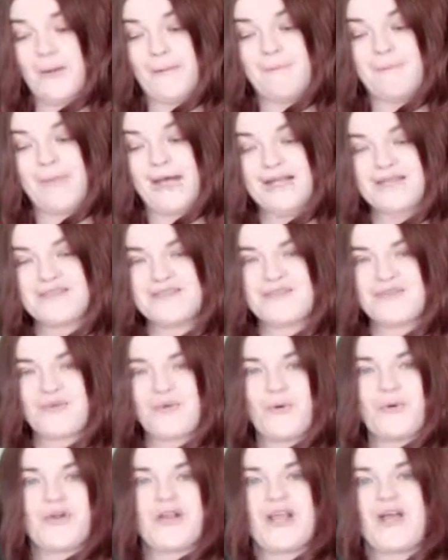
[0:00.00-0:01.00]

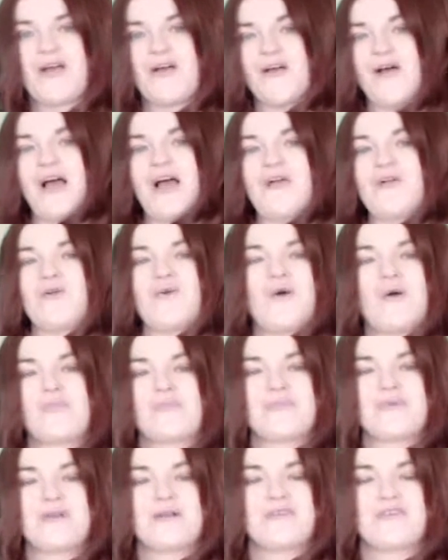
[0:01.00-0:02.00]
Macedonia. I know I'm
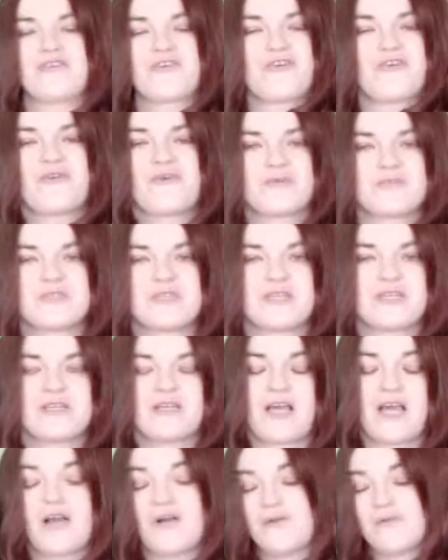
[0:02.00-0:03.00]
being cruel to you.
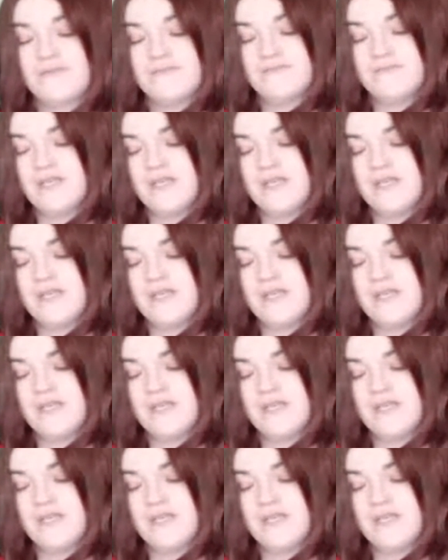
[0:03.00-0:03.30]
I know.